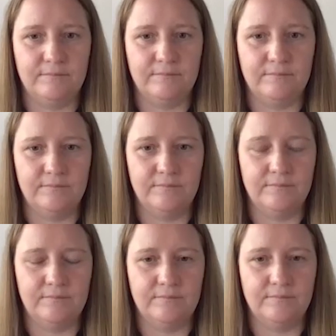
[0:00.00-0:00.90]

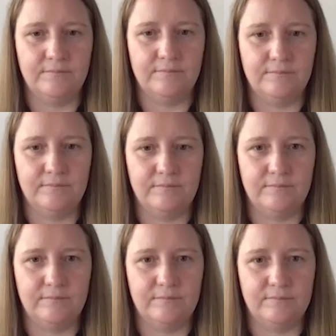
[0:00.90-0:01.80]

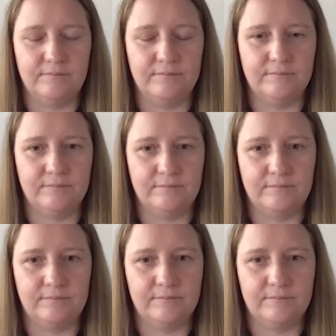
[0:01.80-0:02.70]

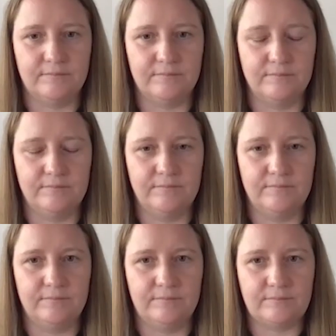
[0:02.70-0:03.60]

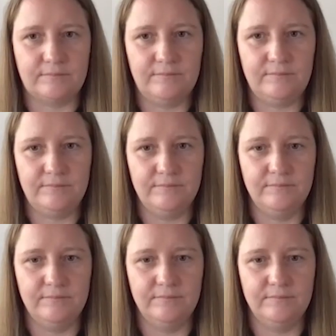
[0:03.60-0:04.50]

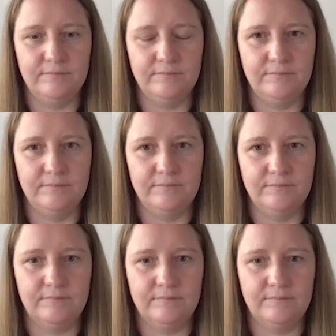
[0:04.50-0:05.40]

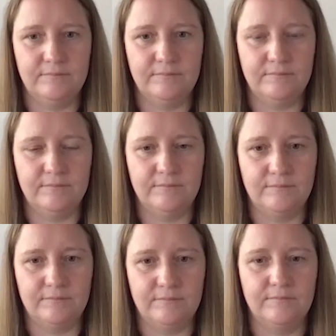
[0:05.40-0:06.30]

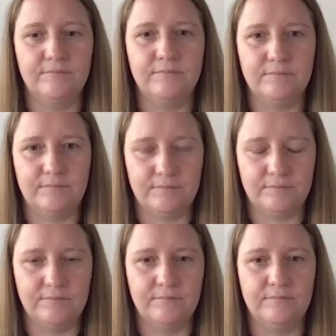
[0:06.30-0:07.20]

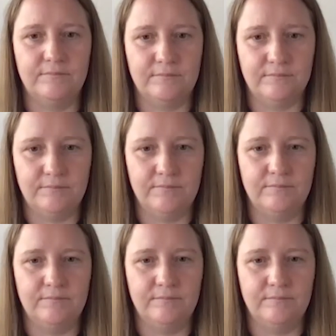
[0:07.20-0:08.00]
No words are spoken by the person on screen.